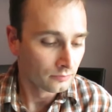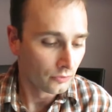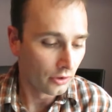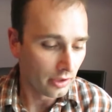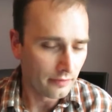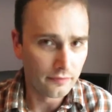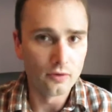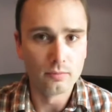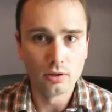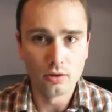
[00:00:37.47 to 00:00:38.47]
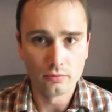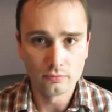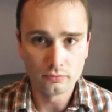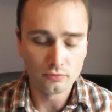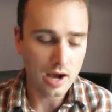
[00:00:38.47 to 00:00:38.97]
really a
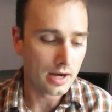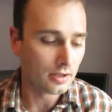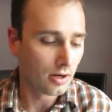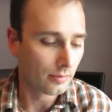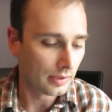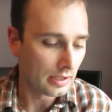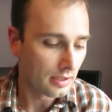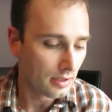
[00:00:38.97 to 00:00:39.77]
full-blown rod company.